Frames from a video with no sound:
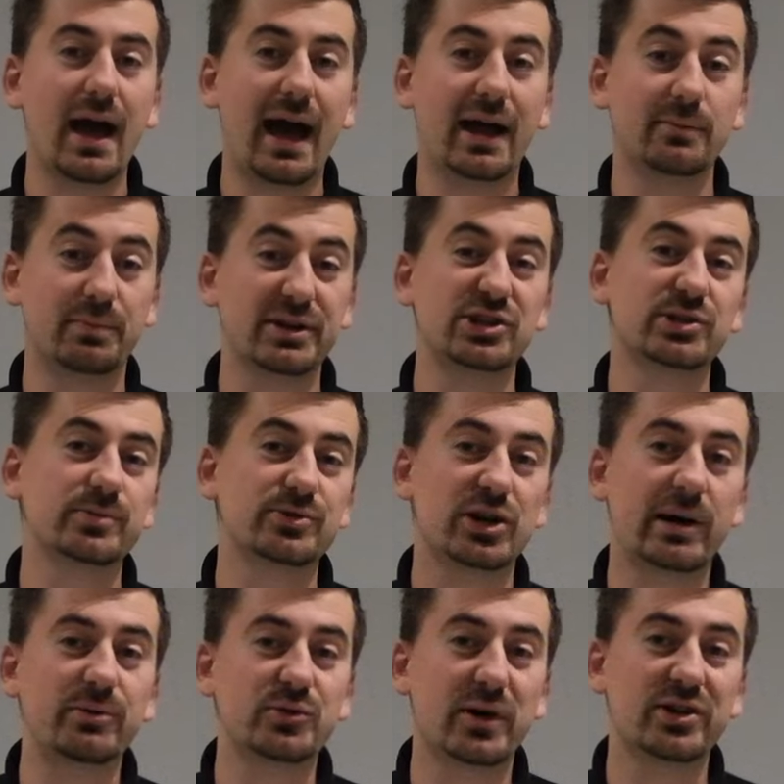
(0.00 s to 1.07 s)
and please
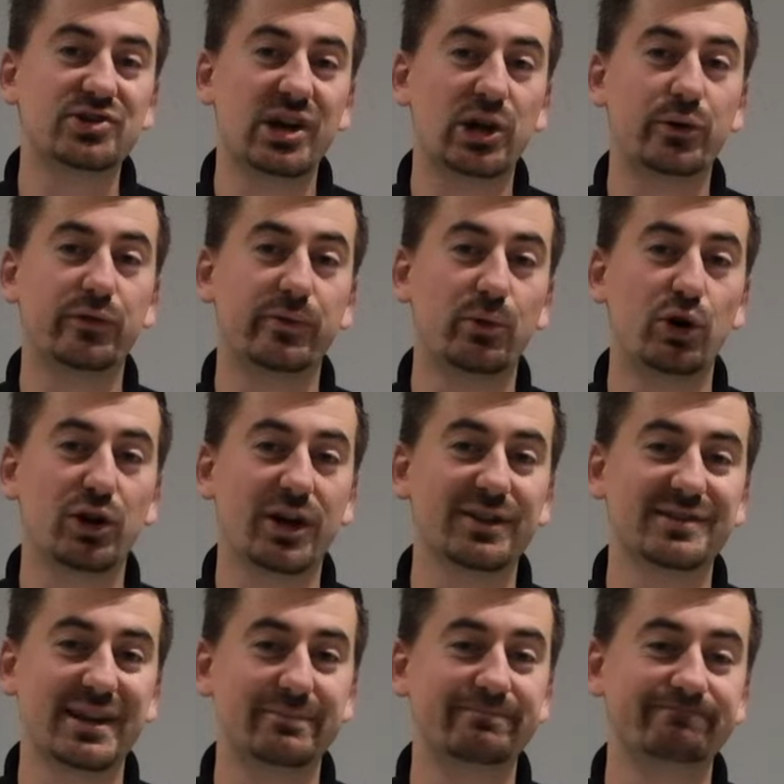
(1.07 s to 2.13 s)
subscribe to our channel for more
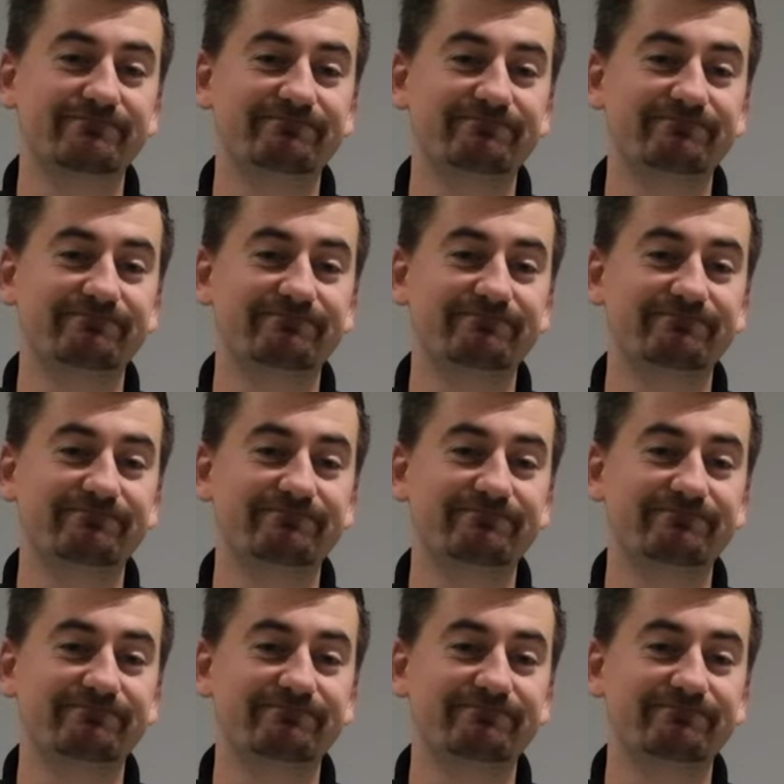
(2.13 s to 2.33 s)
content.